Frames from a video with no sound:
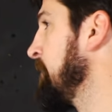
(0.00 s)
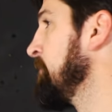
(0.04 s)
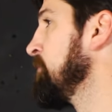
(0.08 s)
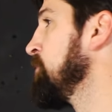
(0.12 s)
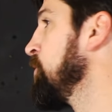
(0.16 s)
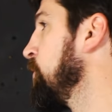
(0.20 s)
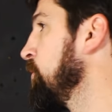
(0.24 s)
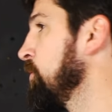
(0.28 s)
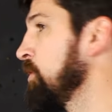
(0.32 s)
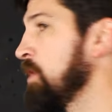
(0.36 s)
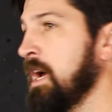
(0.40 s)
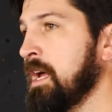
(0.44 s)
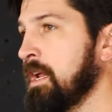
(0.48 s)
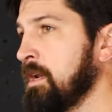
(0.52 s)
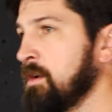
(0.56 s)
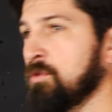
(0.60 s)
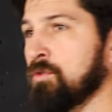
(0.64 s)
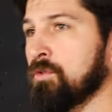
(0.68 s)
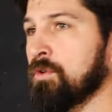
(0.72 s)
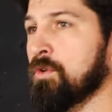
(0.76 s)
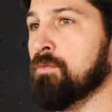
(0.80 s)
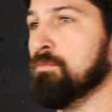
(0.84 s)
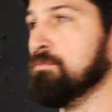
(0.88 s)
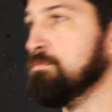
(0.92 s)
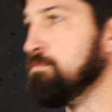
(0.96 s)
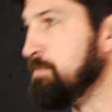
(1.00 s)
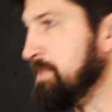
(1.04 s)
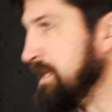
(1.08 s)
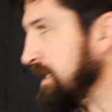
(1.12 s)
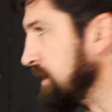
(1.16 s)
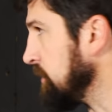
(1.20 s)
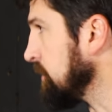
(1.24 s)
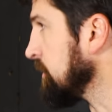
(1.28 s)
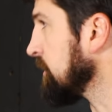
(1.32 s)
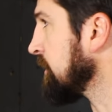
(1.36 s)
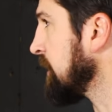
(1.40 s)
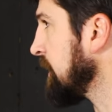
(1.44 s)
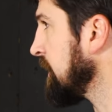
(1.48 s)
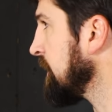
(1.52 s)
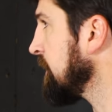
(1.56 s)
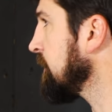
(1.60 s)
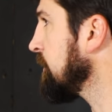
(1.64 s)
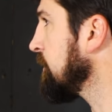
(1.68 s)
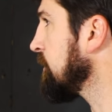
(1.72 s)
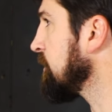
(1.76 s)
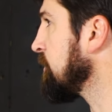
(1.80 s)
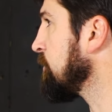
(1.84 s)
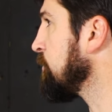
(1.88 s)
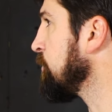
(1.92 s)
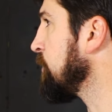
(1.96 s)
I'm don't I don't know building.
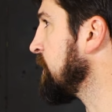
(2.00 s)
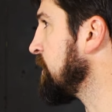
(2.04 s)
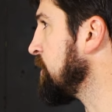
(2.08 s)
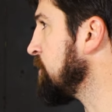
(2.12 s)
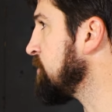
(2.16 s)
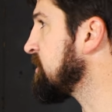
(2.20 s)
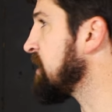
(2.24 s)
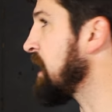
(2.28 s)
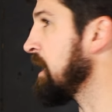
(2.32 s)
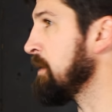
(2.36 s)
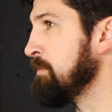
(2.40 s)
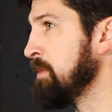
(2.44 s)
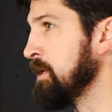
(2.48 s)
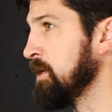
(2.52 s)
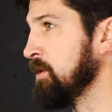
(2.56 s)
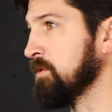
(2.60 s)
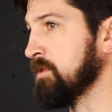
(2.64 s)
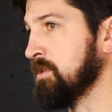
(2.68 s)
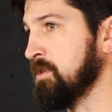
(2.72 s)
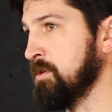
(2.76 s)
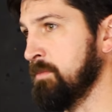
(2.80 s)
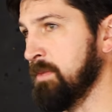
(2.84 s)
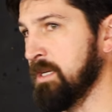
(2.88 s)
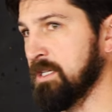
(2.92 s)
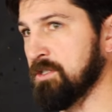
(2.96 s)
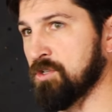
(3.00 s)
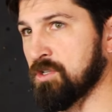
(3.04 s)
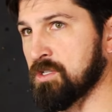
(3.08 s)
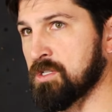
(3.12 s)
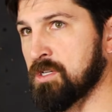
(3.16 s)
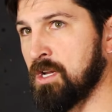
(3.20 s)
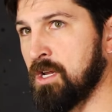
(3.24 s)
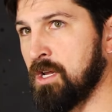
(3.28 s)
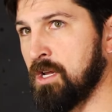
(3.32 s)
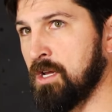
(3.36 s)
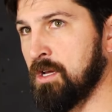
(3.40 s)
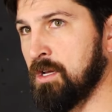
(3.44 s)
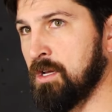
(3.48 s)
Mm-hmm. When you say build, you mean just